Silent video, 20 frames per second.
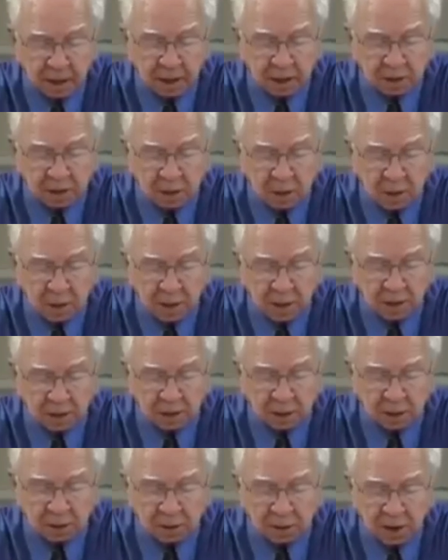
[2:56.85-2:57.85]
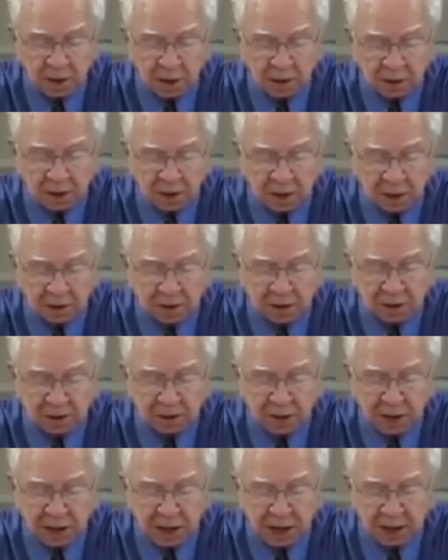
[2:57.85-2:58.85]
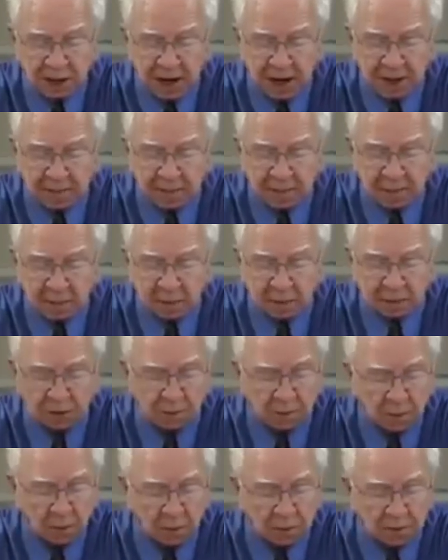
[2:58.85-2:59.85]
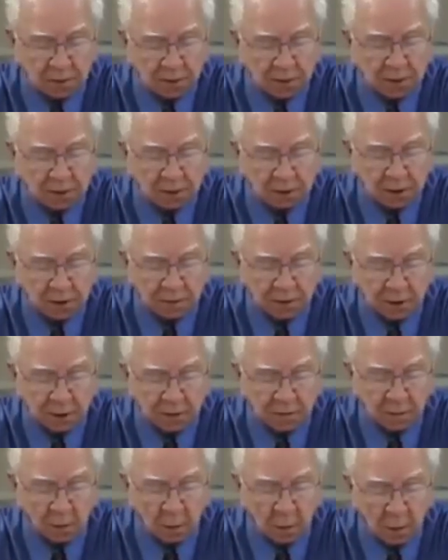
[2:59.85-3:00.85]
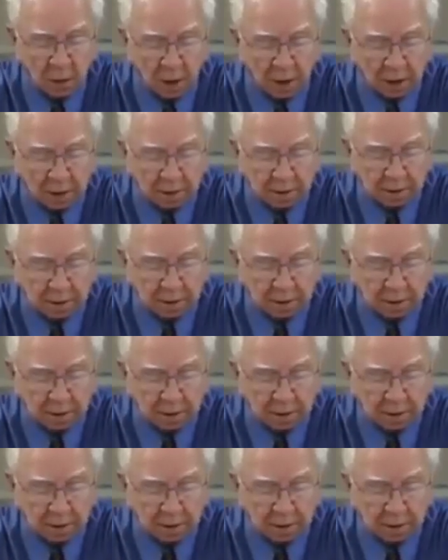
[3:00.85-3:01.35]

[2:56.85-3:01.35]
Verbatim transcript: This court has also held that a 60 day time limit was imposed upon the serving of a warrant.